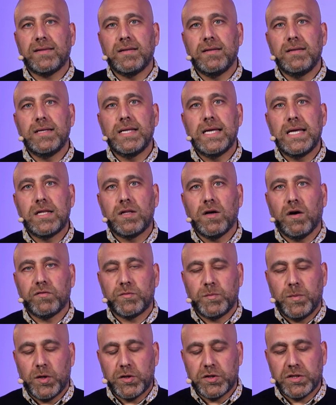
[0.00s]
the need
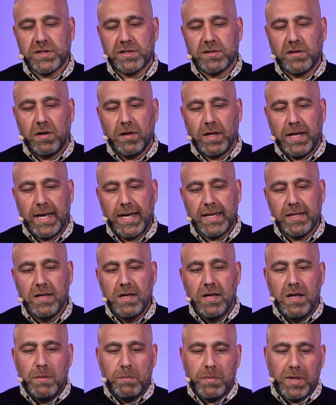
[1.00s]
of purchases online,
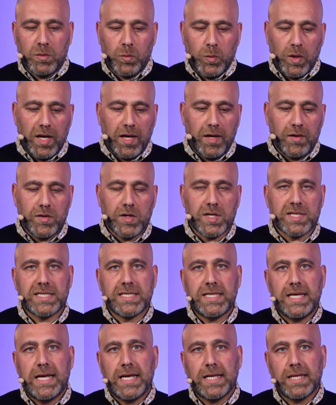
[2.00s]
but we are
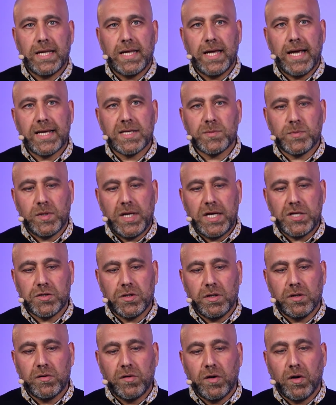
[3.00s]
seeing the
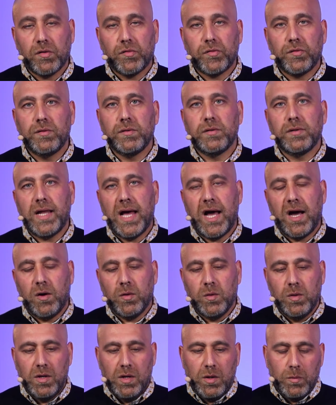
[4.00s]
exponential growth
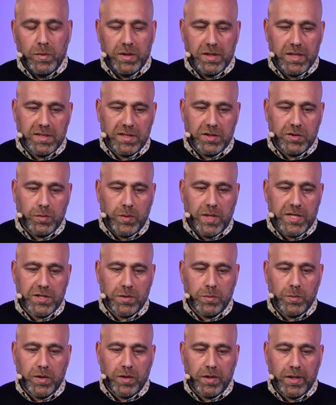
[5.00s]
now with the
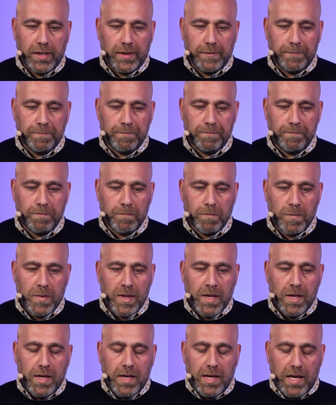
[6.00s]
situation we are in.
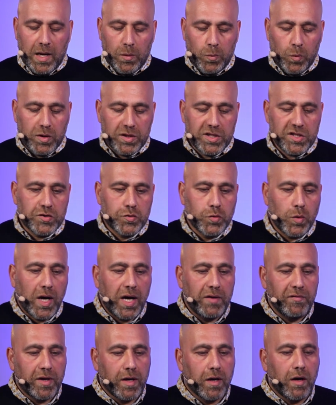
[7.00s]
And what is
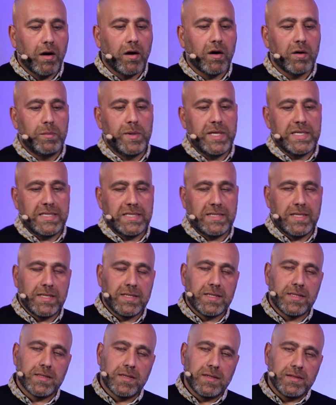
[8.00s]
driving our
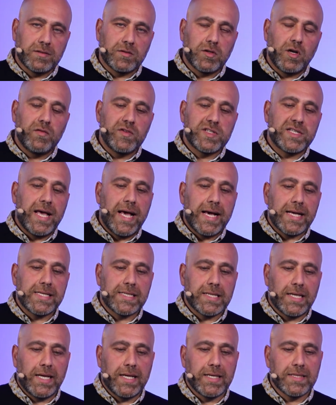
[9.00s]
business is service
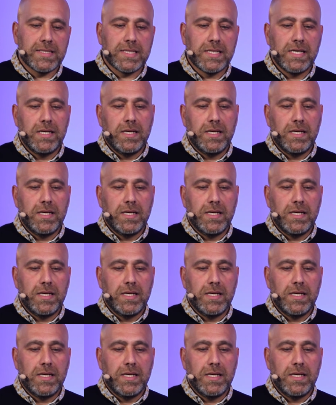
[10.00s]
excellence,